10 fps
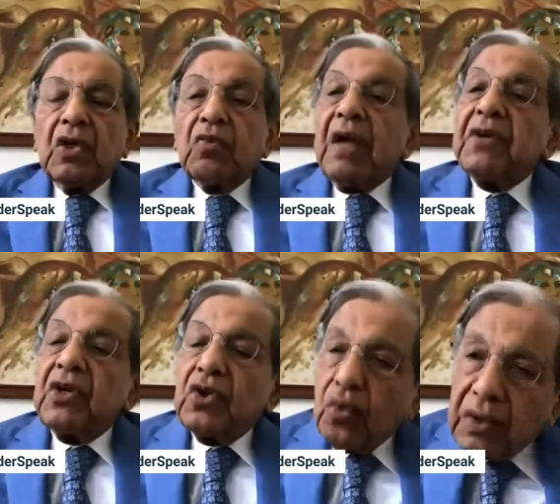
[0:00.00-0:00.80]
While we
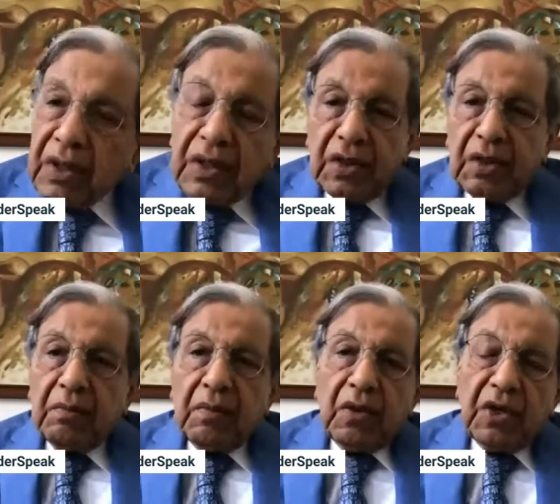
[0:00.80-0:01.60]
do this
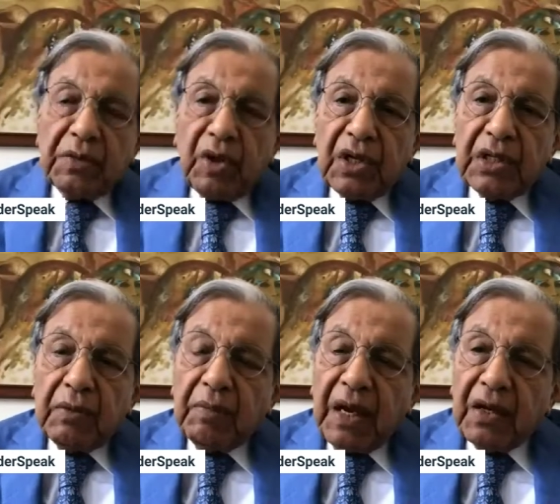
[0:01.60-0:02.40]

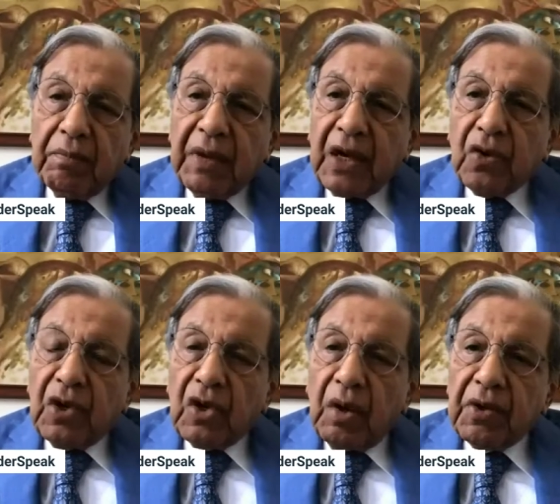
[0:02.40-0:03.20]
responsible
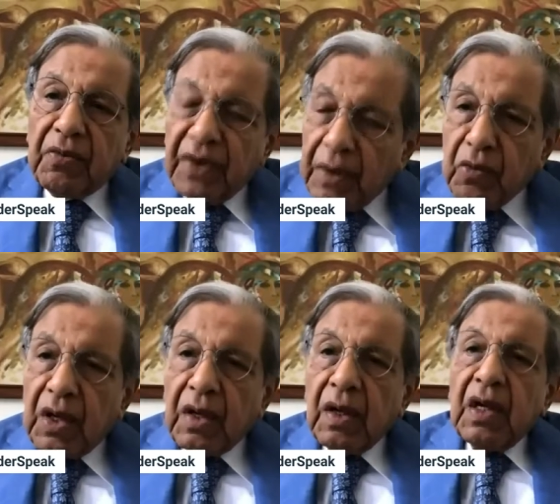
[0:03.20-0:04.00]
macroeconomic
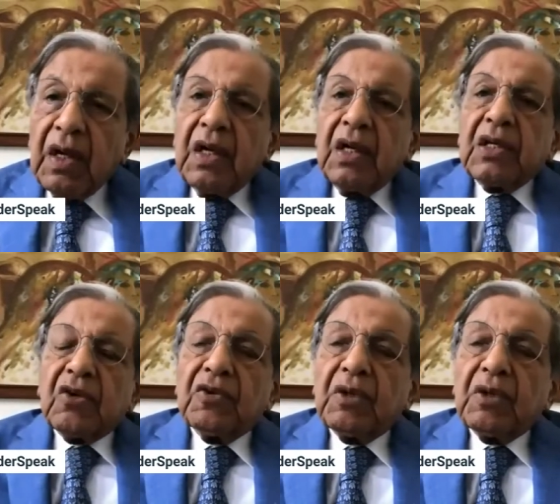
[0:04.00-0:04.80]
framework,
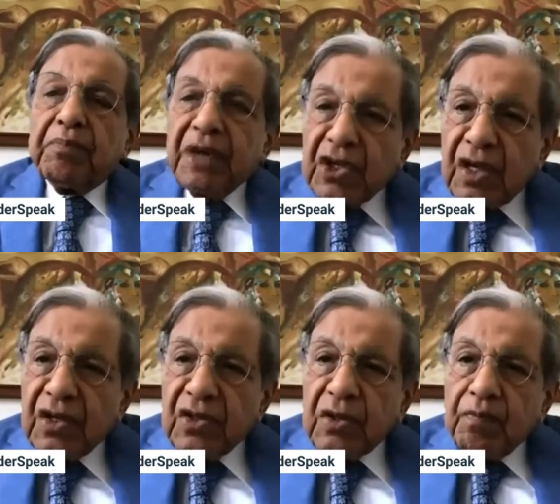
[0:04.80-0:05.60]
some of the
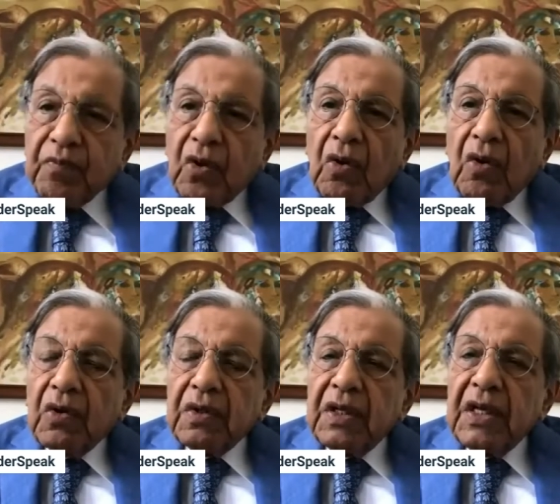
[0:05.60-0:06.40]
pressures
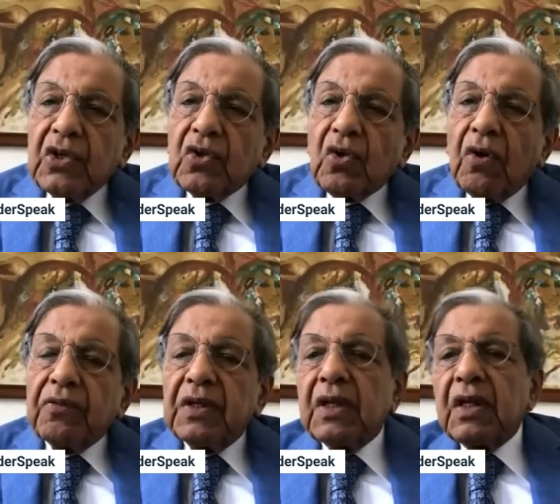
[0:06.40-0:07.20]
on each of
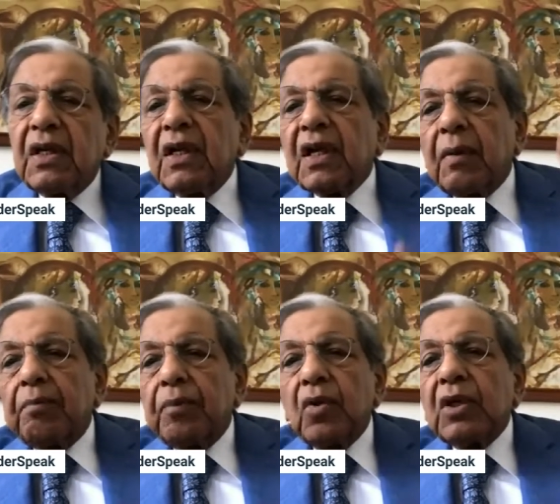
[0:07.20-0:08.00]
the key
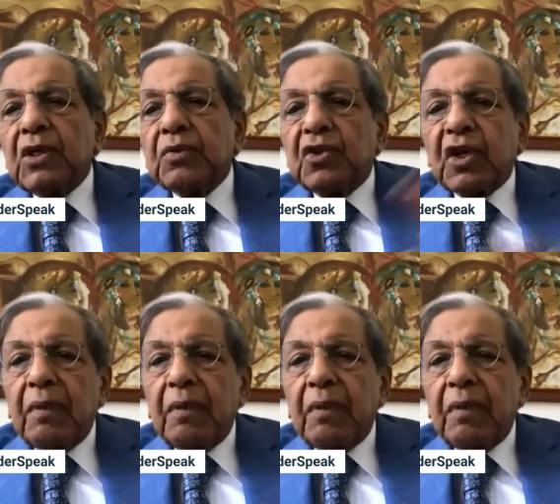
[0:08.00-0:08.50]
components which I